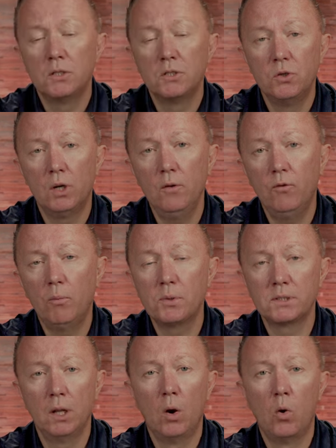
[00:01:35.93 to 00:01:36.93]

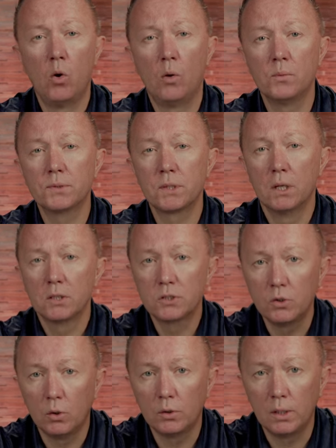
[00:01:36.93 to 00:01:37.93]
34% homes
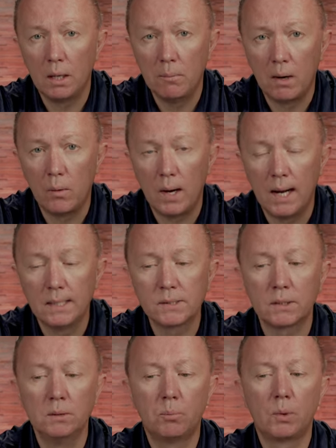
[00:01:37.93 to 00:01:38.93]
sold above
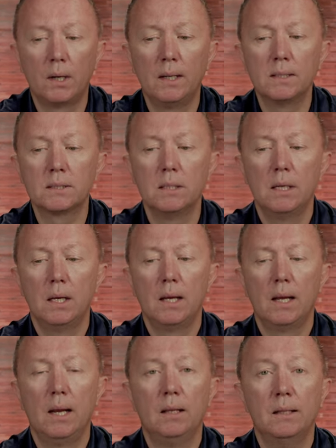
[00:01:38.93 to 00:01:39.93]
asking price
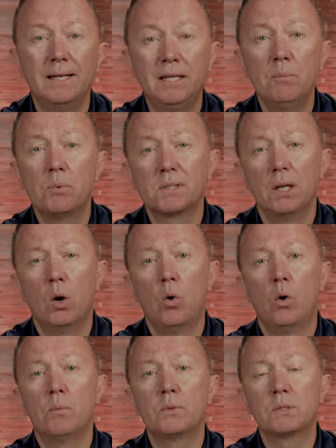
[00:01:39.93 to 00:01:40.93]
and 19%
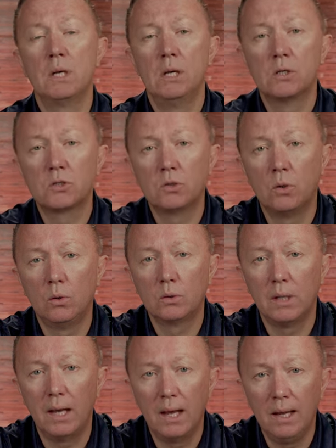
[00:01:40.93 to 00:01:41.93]
homes
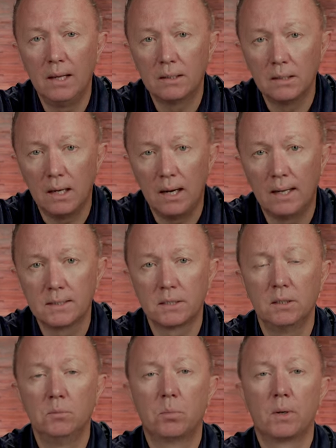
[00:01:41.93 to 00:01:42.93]
sold at
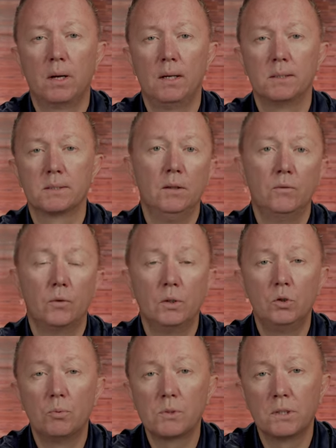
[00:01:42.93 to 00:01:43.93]
asking price, and
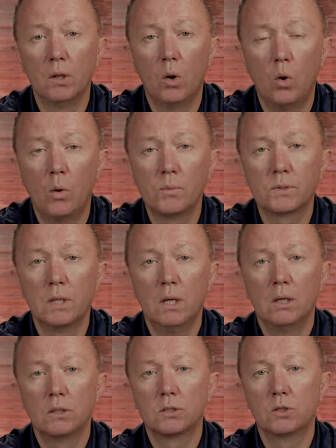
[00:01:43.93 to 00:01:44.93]
22% homes
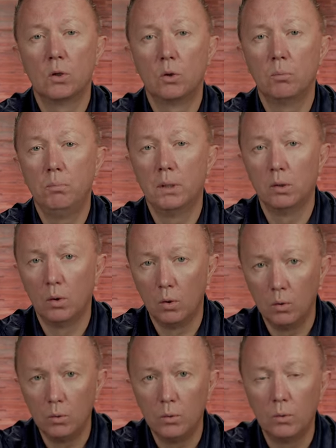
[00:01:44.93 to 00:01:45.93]
sold
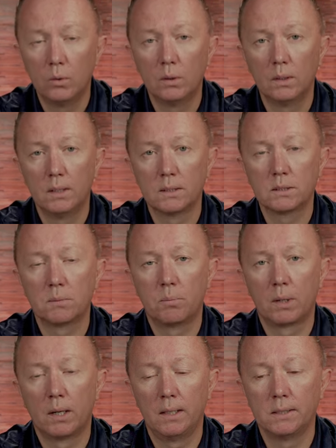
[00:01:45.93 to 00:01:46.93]
below list
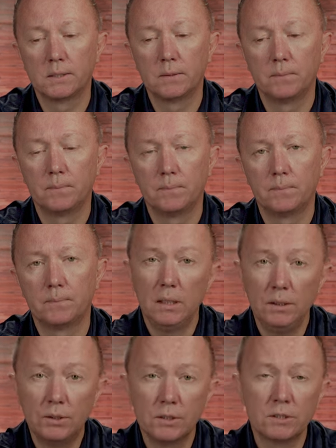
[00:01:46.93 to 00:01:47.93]
price.
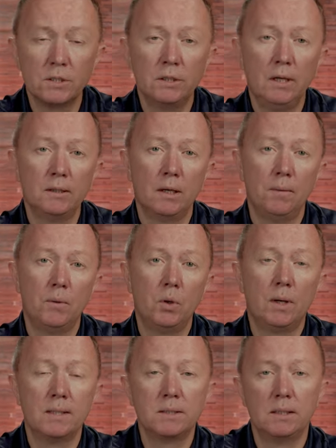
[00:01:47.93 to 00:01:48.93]
Interesting data
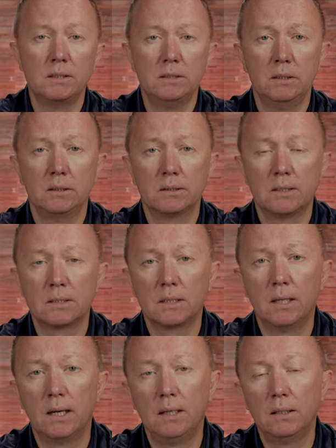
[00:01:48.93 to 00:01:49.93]
you guys can see on this
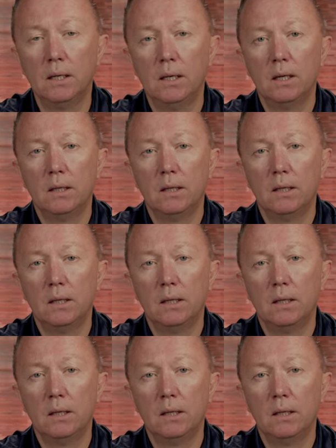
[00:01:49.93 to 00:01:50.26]
slide.